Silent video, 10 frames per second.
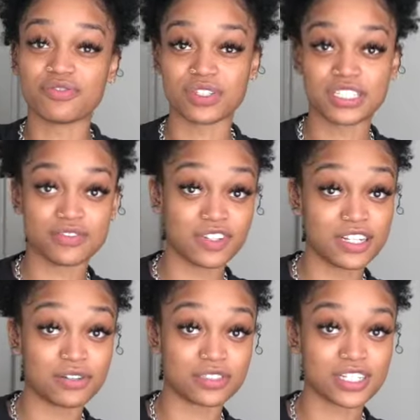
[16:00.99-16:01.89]
in these
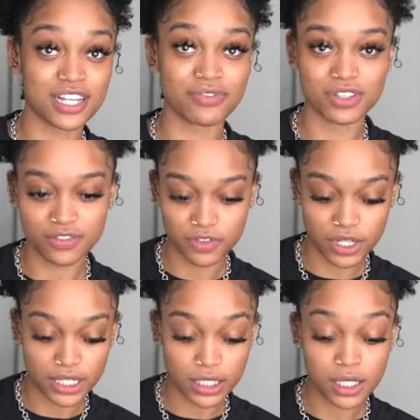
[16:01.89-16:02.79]
videos, because I really feel
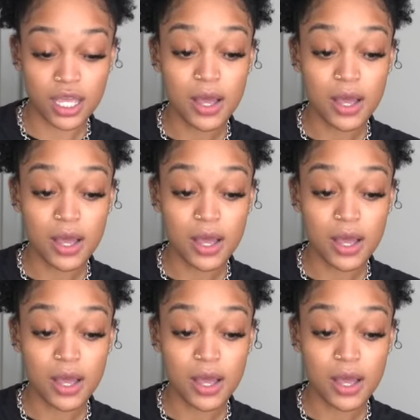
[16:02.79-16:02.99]
like it.